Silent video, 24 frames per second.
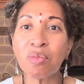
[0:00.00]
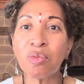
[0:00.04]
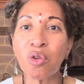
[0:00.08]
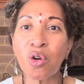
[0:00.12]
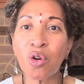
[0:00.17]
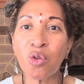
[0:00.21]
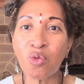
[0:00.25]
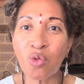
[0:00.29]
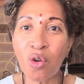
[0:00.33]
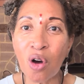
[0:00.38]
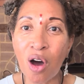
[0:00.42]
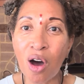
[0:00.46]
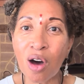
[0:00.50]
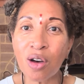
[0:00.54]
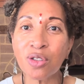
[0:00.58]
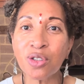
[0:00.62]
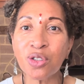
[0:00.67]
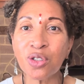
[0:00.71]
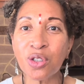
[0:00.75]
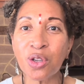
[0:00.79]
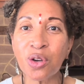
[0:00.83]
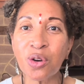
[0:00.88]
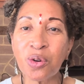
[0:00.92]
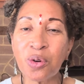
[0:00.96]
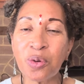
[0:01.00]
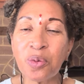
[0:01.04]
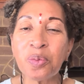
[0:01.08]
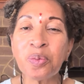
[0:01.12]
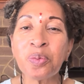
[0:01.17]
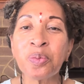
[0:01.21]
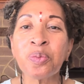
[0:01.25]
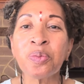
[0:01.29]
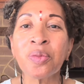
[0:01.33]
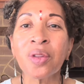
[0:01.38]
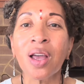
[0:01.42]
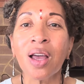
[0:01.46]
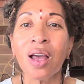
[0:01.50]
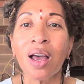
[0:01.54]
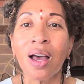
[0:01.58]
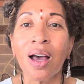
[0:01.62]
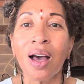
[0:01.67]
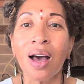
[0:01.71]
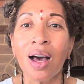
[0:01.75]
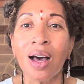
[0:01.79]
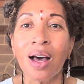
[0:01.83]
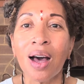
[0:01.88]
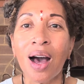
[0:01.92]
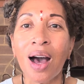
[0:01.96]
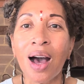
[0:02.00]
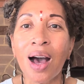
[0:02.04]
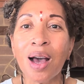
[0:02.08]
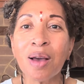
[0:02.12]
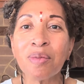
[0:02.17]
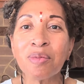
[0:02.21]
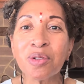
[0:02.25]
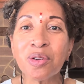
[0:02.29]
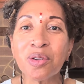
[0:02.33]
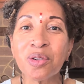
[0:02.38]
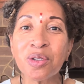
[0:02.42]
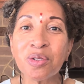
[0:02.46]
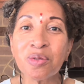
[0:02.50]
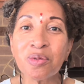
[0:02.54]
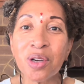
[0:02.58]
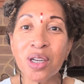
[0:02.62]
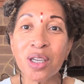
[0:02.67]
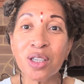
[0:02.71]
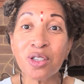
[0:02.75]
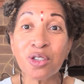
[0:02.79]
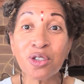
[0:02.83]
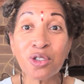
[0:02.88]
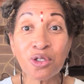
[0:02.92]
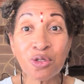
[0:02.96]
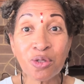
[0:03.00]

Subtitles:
more raw. So I'm getting ready to